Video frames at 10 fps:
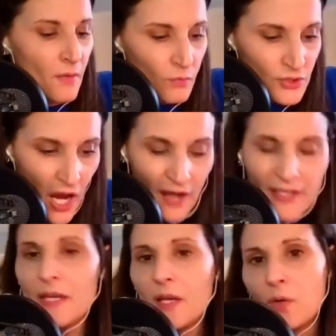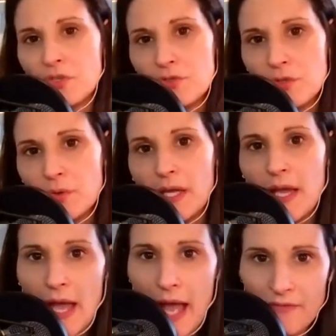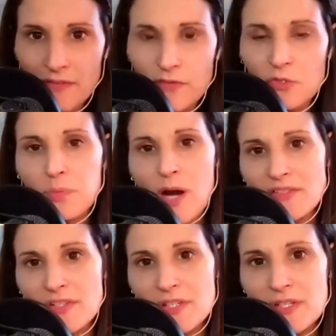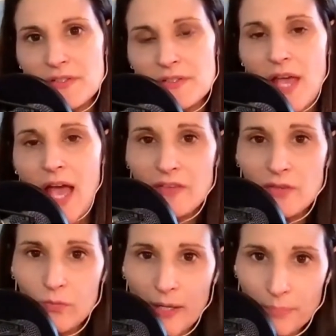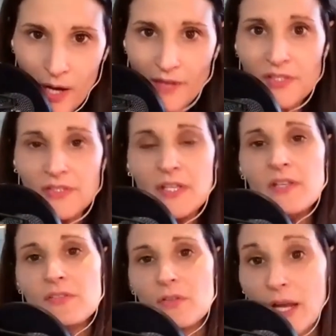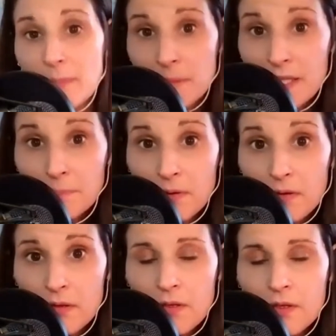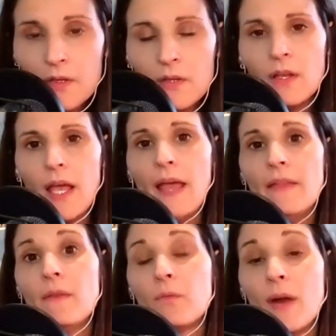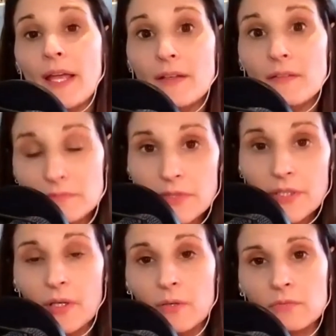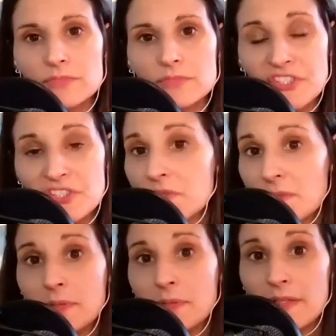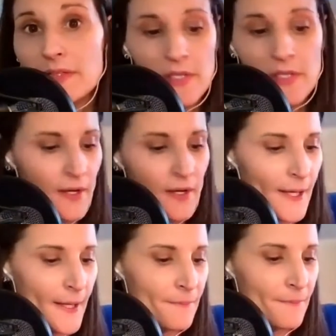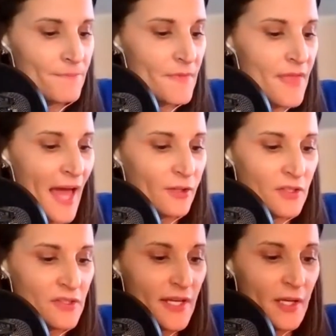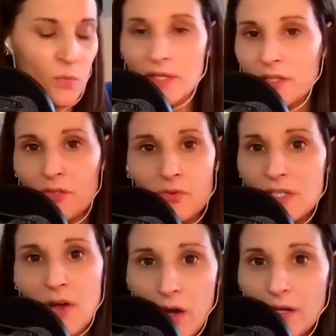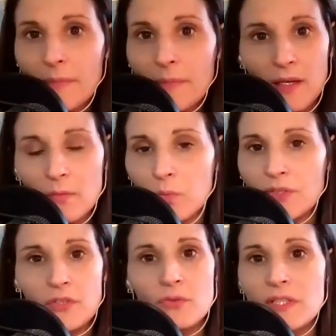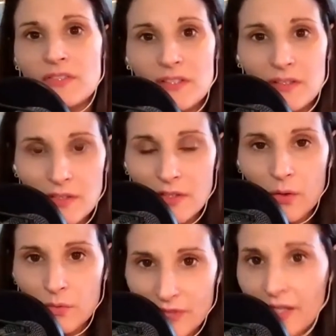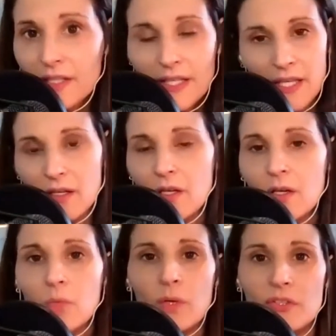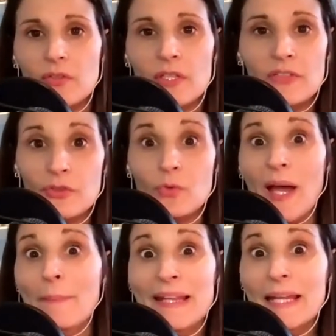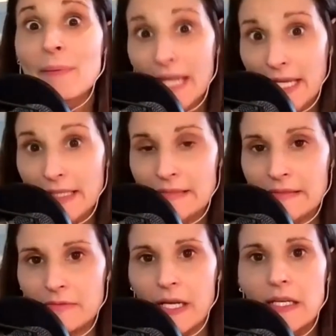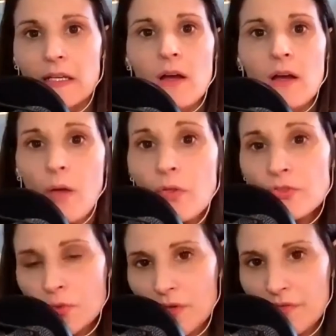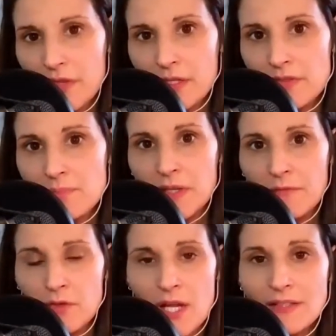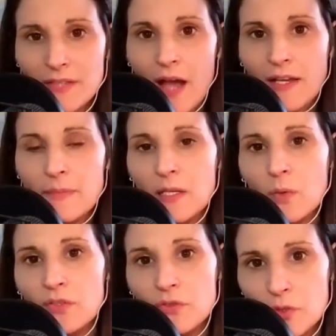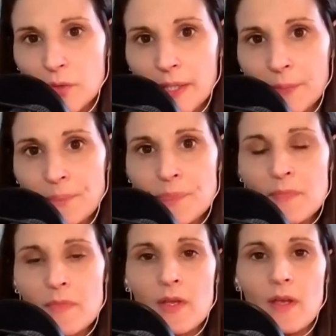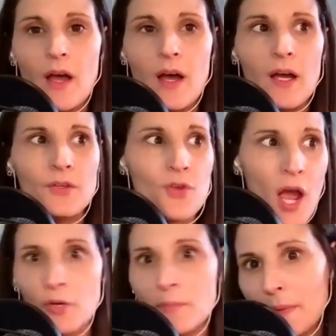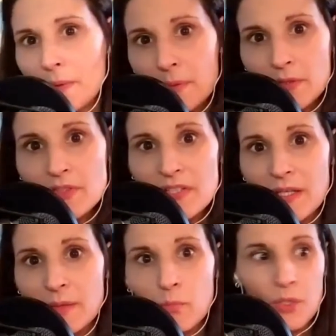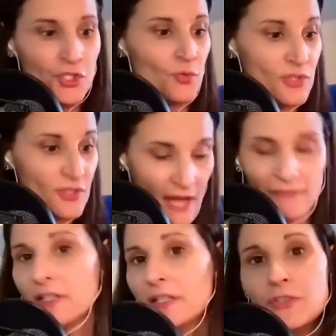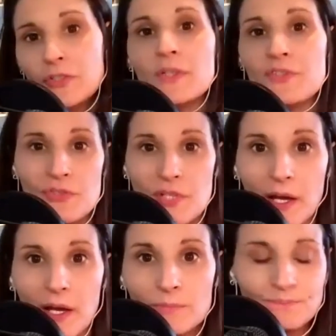Documenting what you're doing, having those processes, having the right processes, the right people, and the right, systems in place. That looks like what you need to automate. What do you need to, delegate? What do you need to eliminate, right? All those sort of things. But if you're not documenting what you're doing, you're not going to be able to build a team, which you definitely need to as you scale.